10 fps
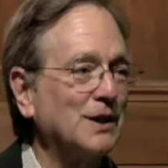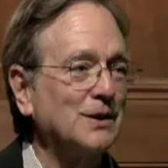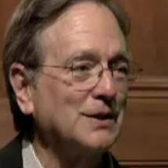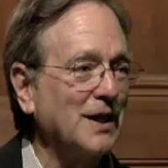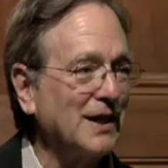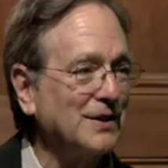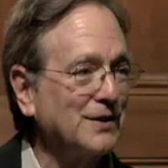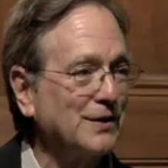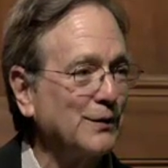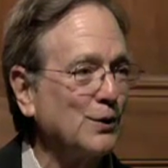legal
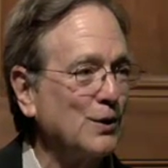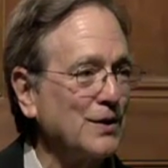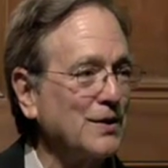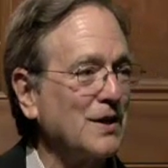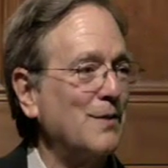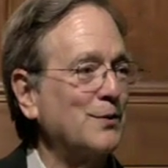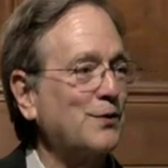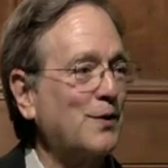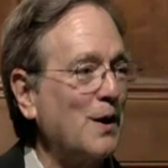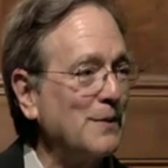texts, of course, comes
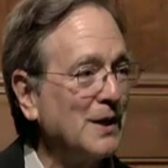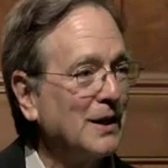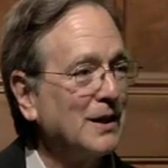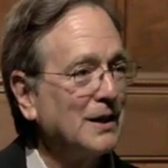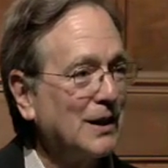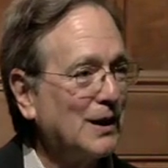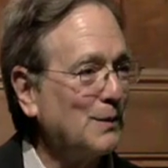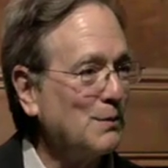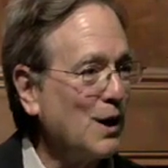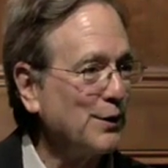from
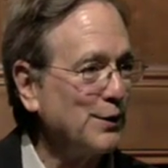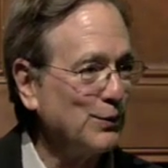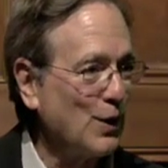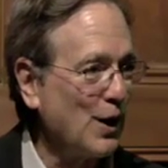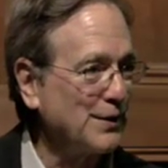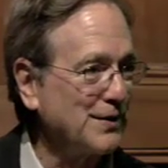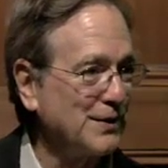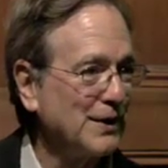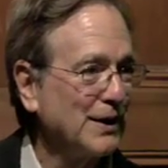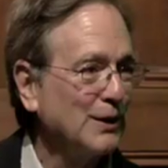Martha
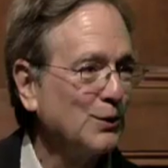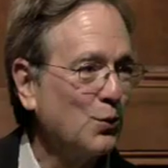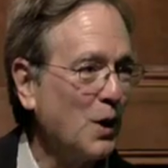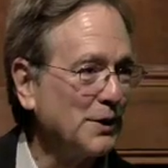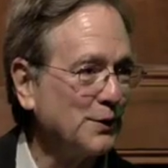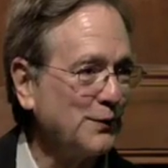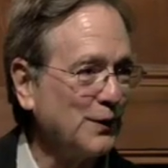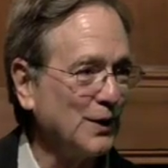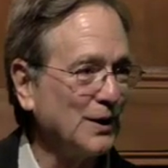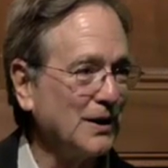Roth's
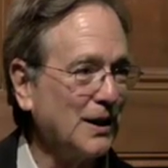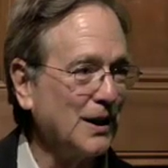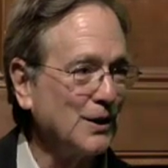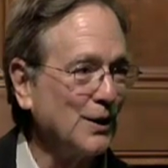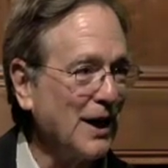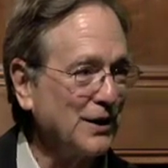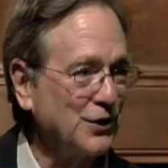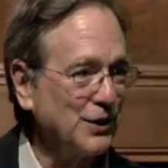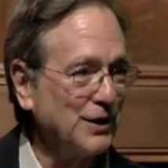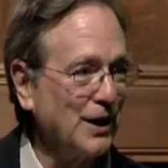wonderful
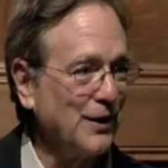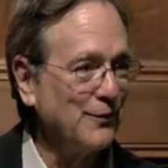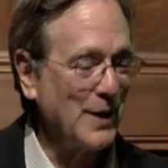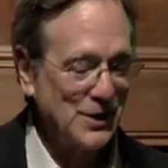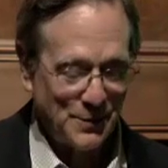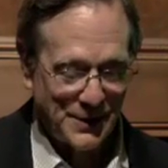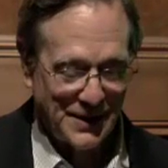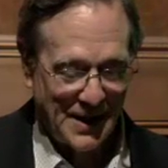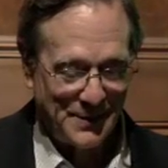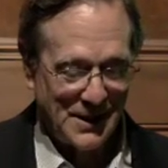collection of
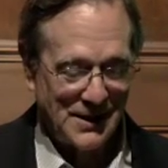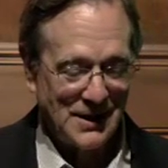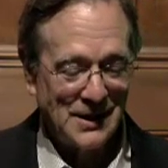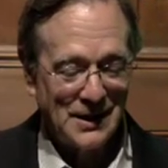Mesopotamian